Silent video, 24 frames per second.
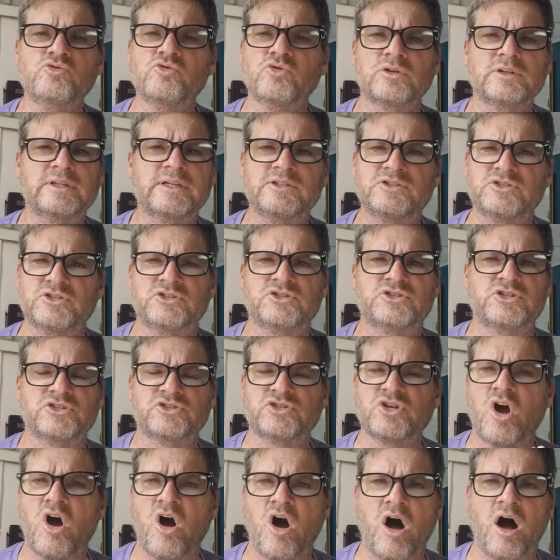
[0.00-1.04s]
Orleans is
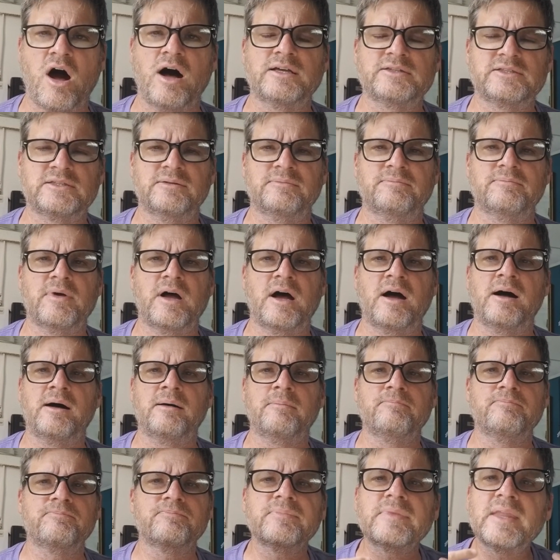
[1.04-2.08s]
just awesome.
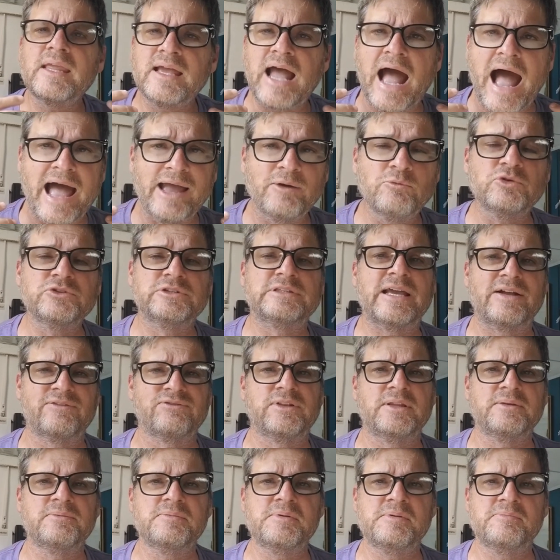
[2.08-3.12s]
I will
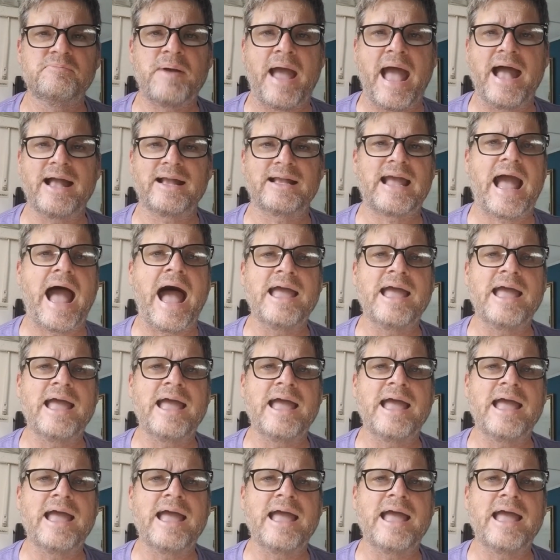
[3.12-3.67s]
definitely be back.